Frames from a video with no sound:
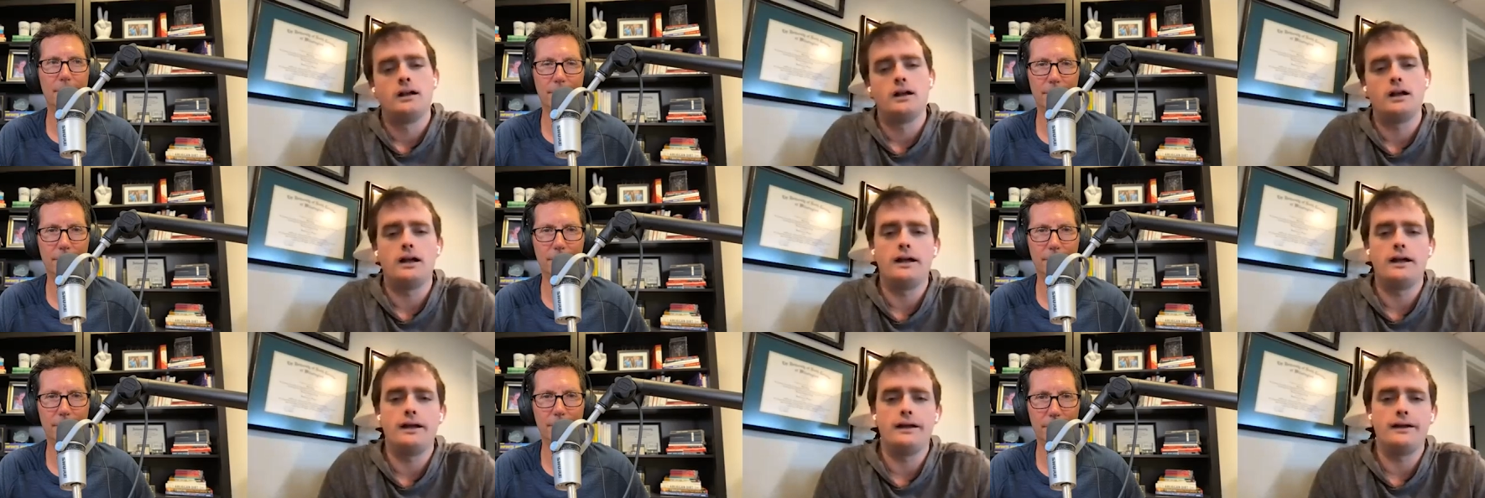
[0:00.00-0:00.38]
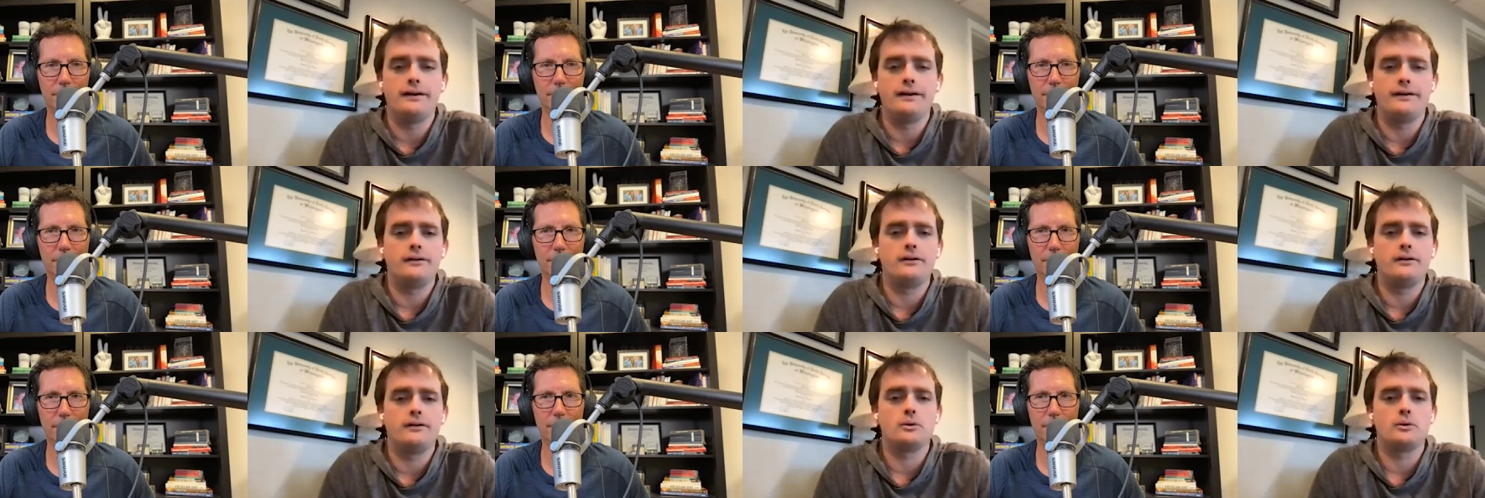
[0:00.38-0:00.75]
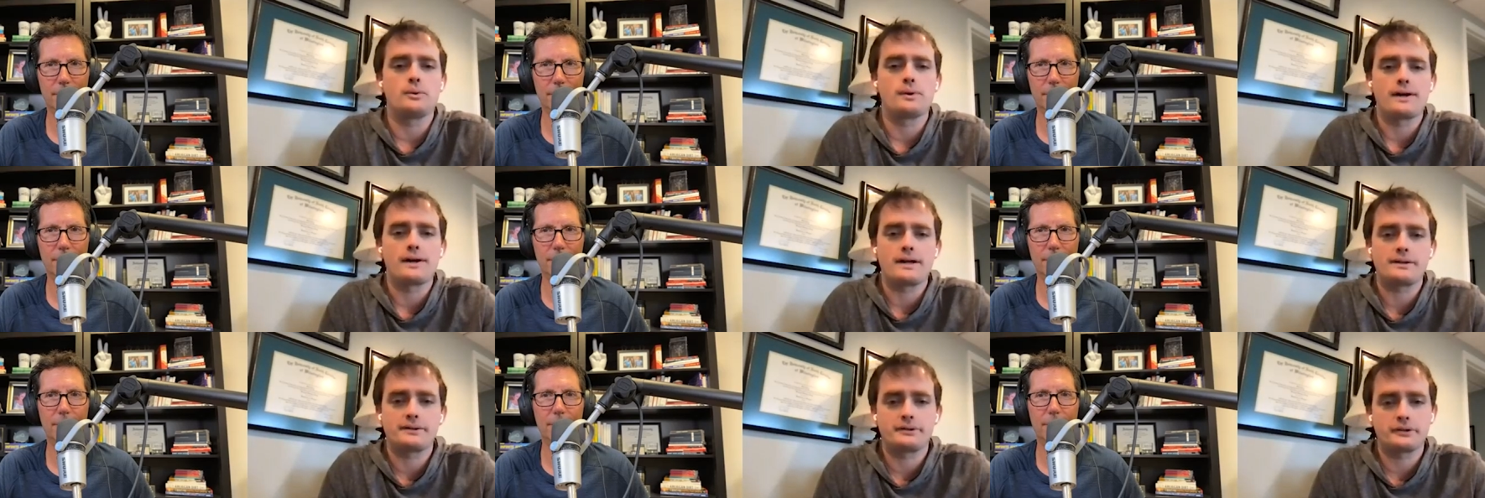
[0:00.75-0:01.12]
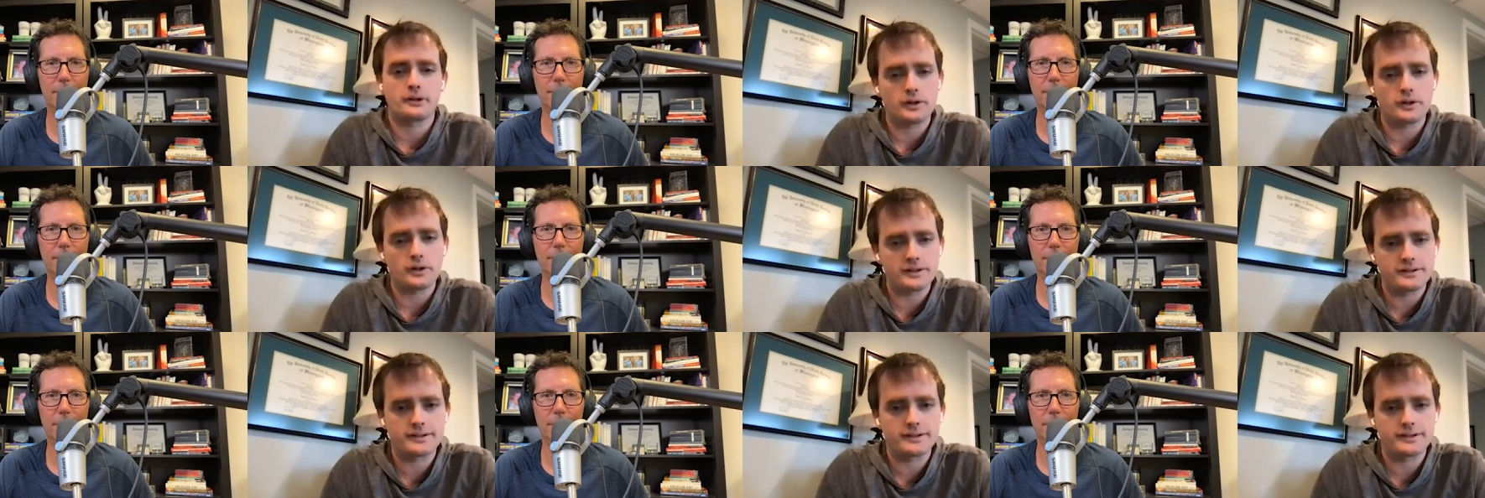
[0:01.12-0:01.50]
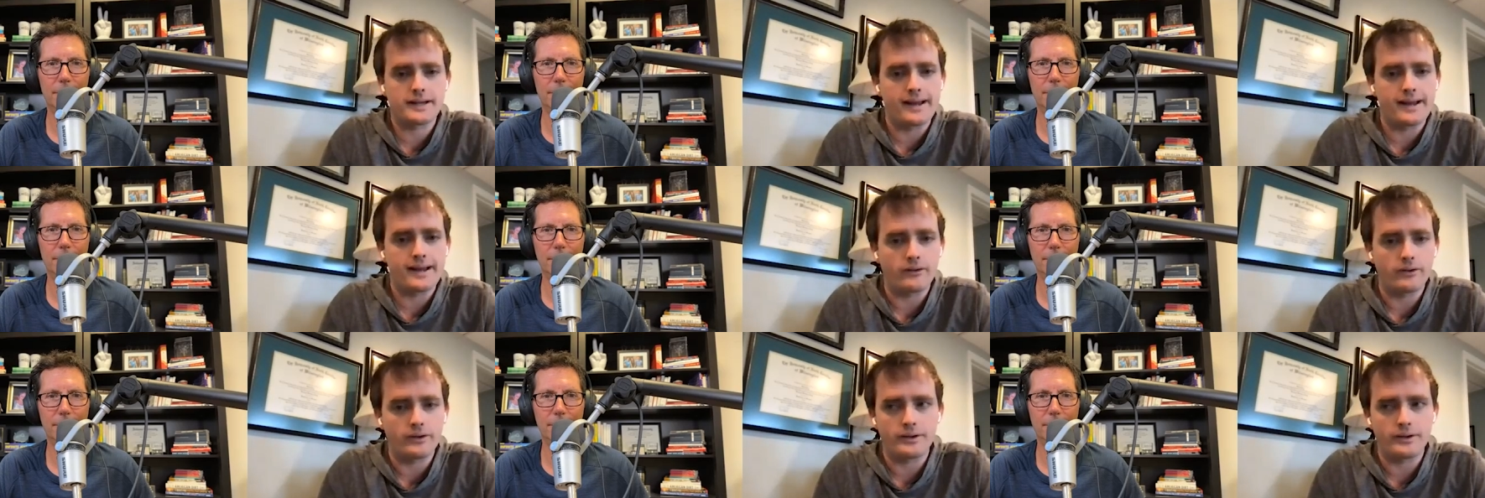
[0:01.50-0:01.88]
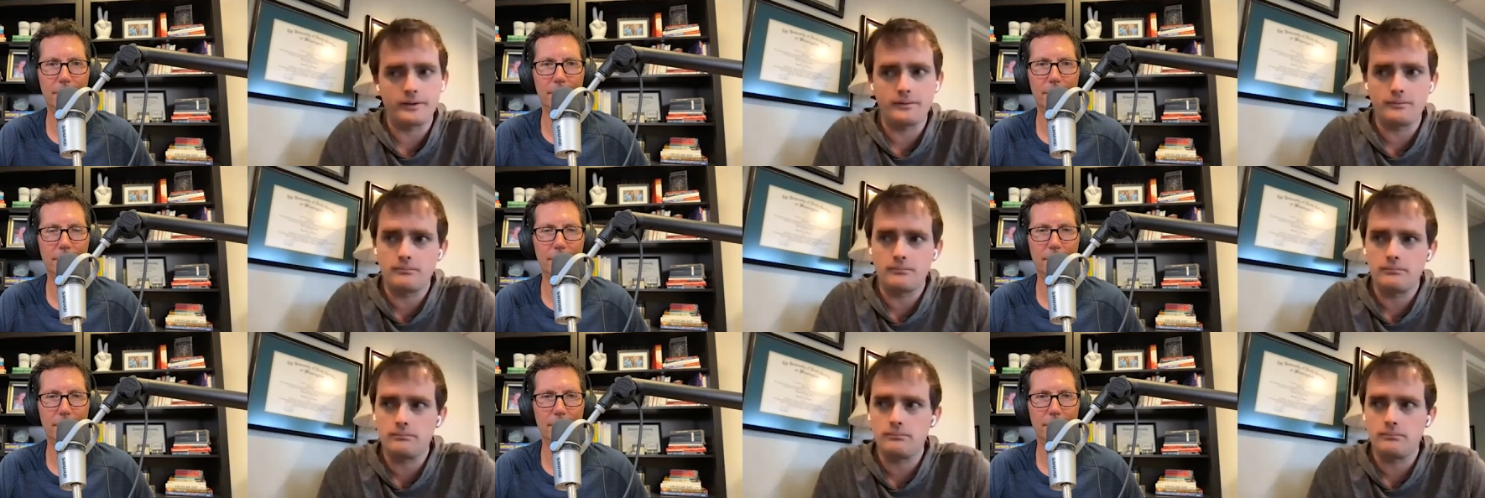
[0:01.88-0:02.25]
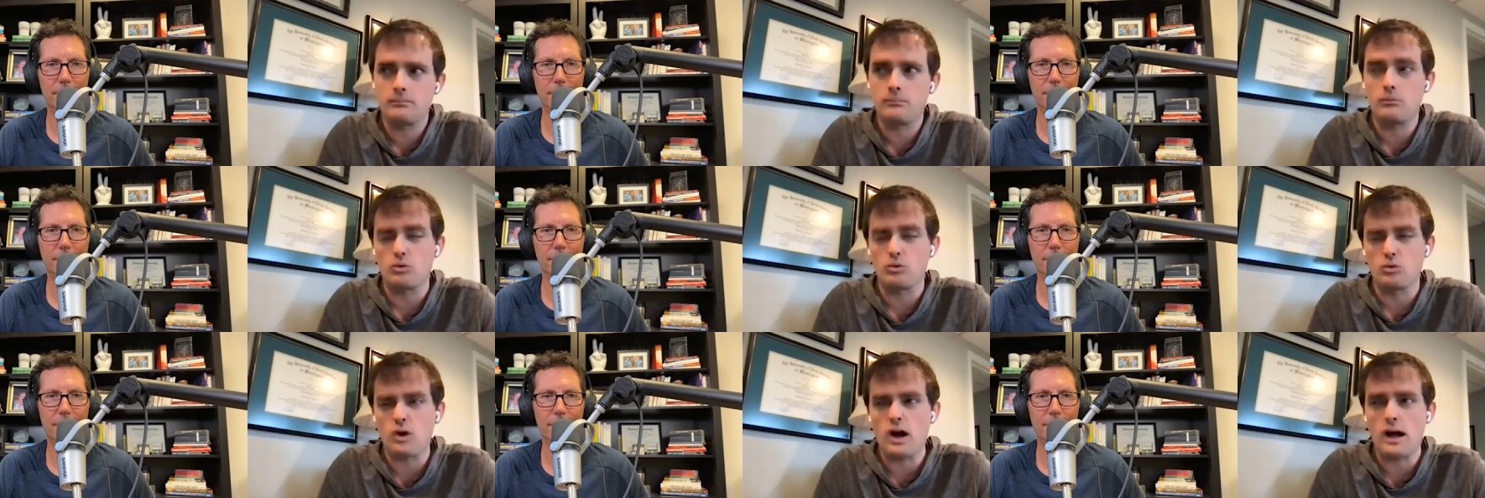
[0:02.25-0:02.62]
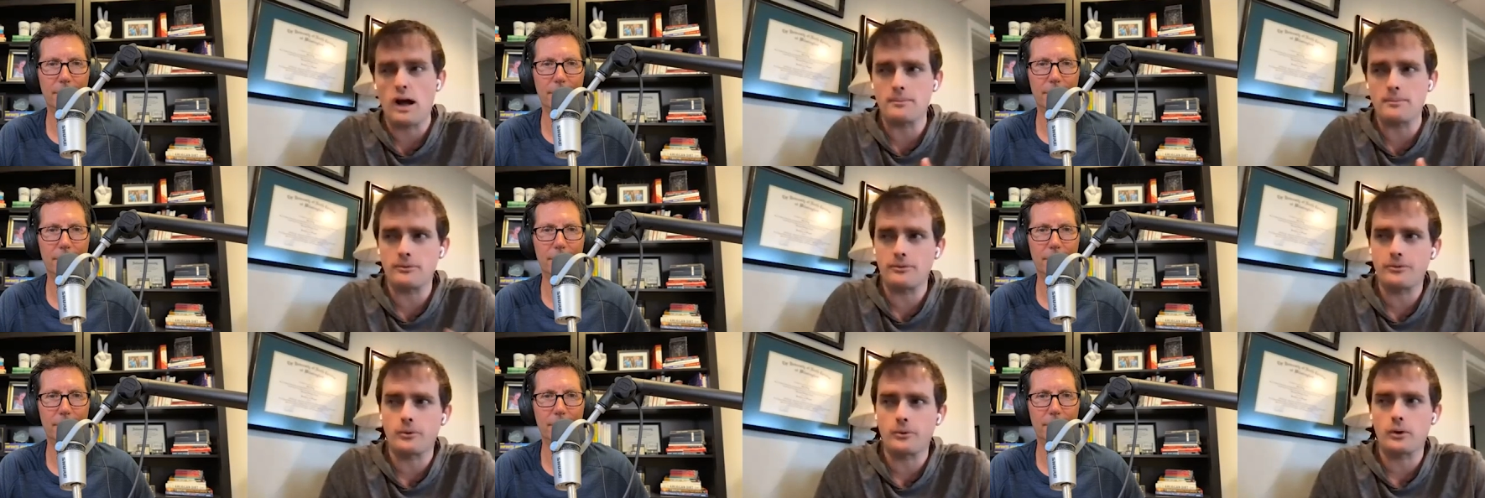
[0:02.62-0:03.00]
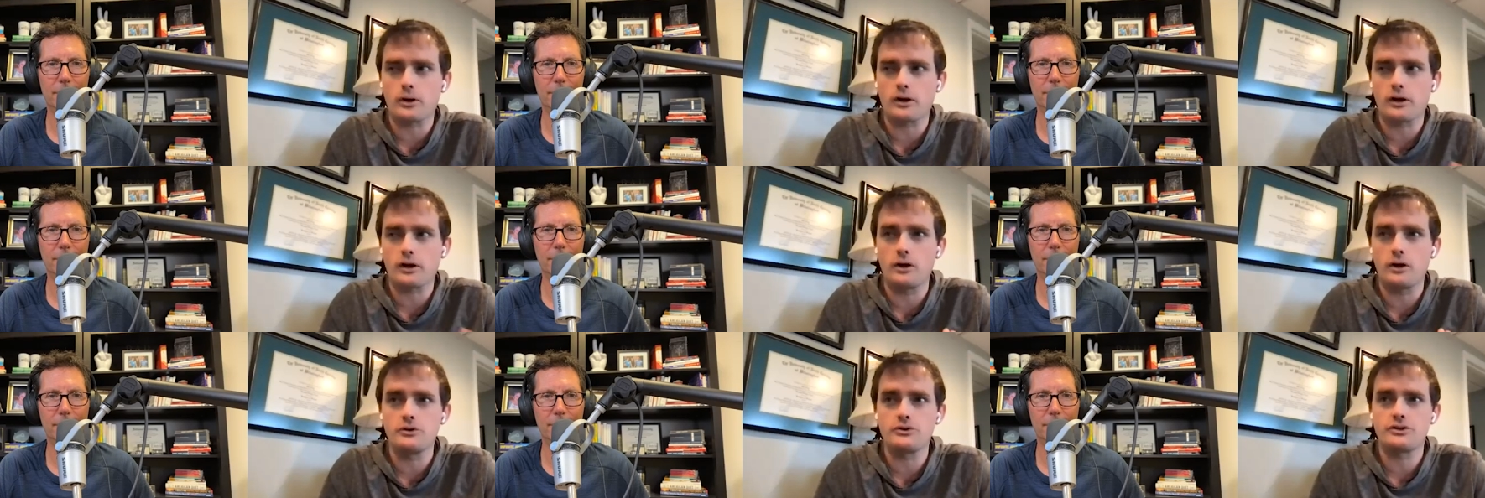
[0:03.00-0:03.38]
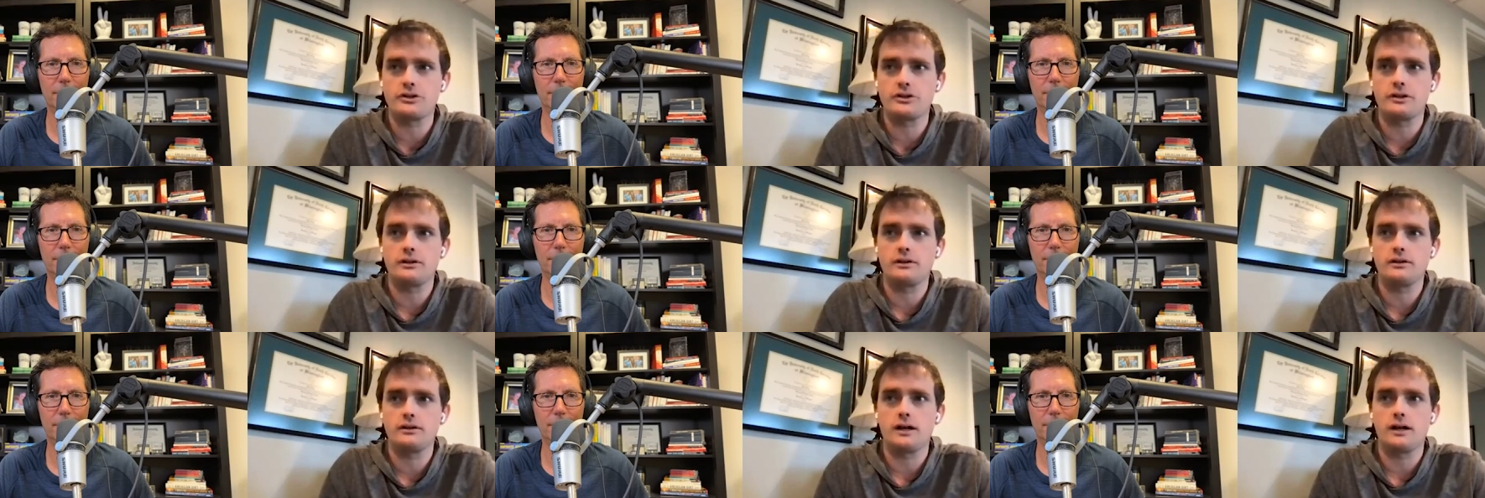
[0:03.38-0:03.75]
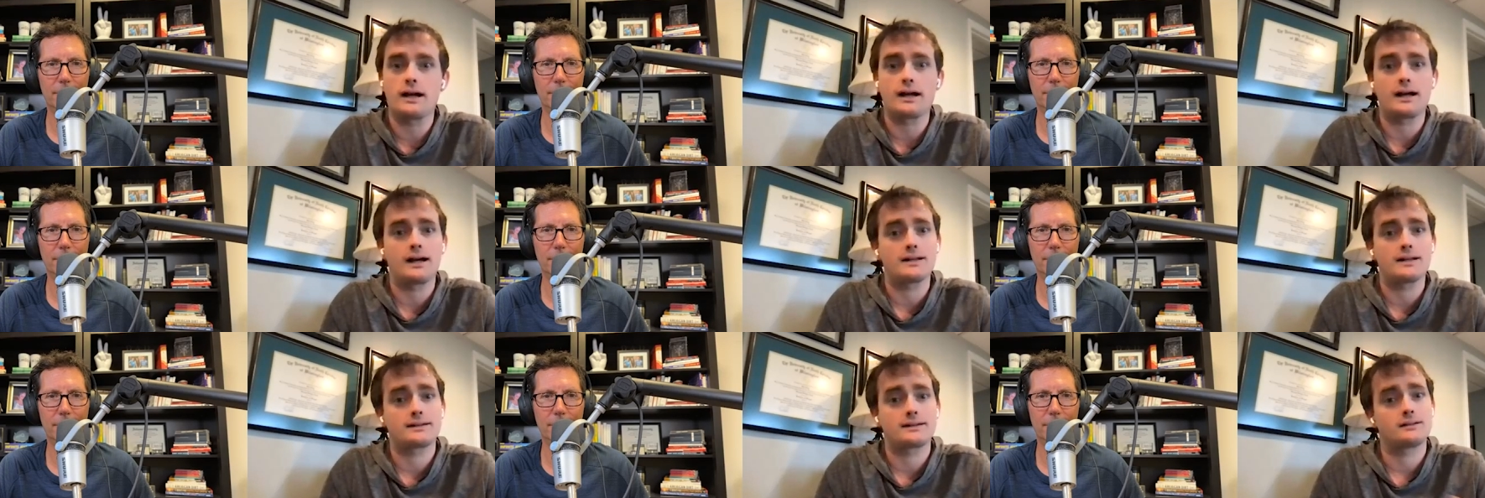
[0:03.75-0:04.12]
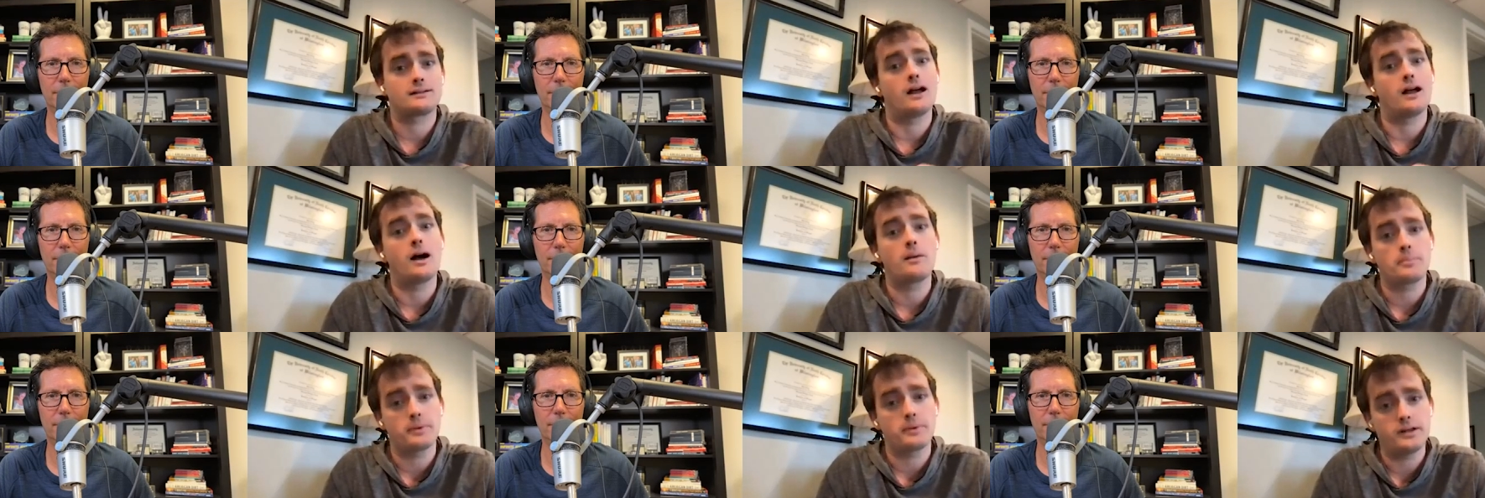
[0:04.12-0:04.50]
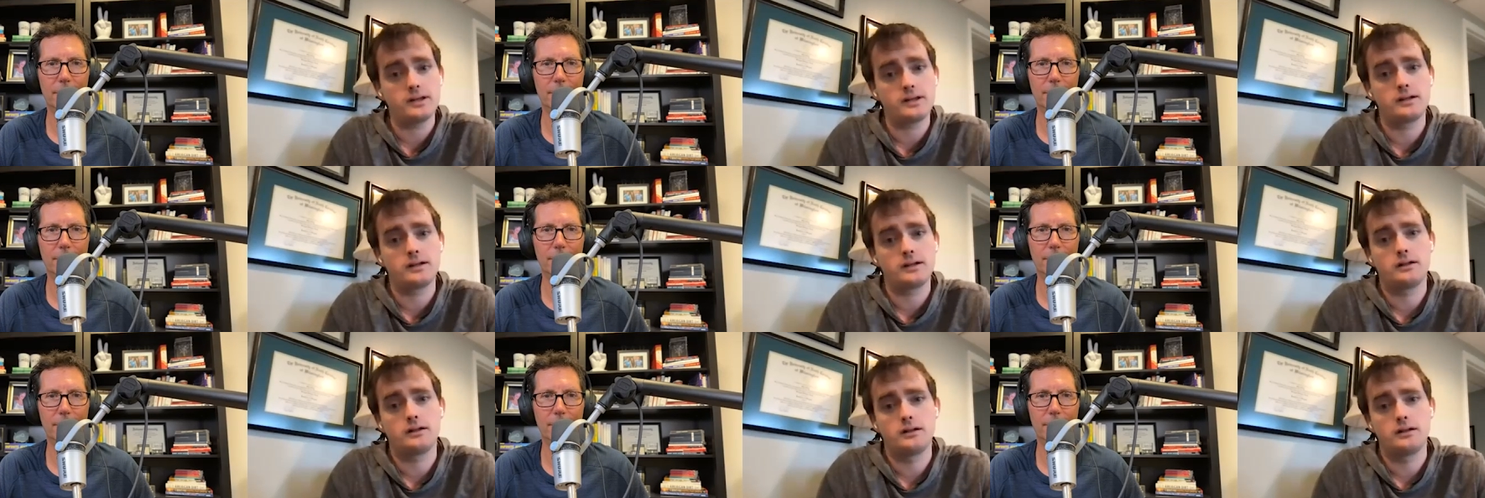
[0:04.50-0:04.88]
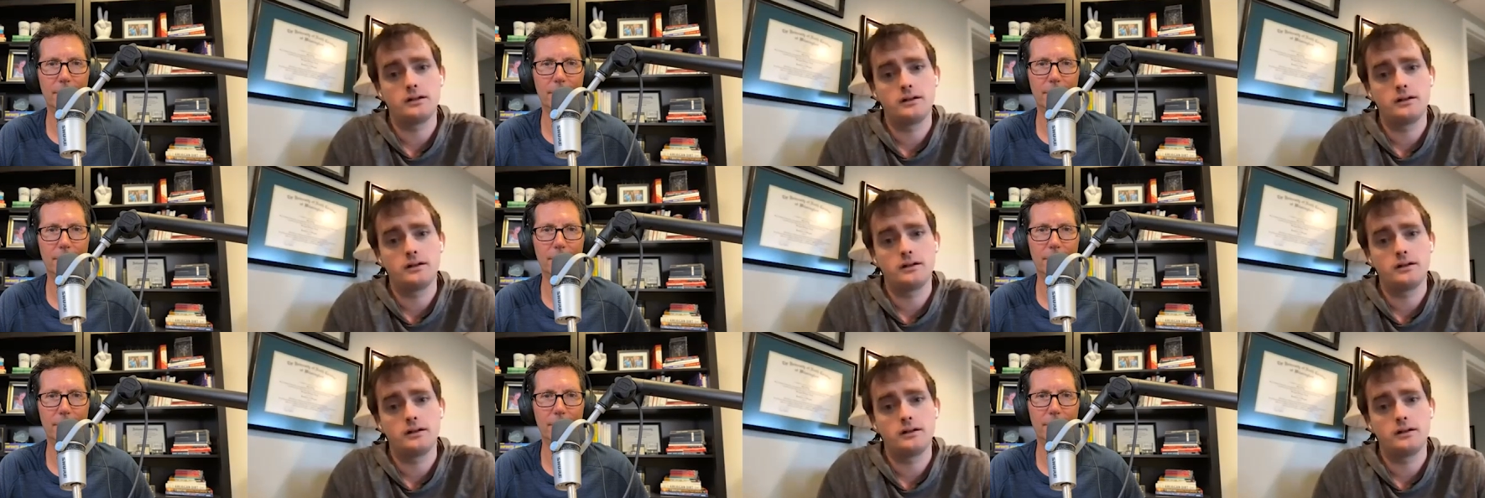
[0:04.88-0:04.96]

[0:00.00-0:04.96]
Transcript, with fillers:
Speaker 1: And when I started scaling, right before coaching, I got sloppy.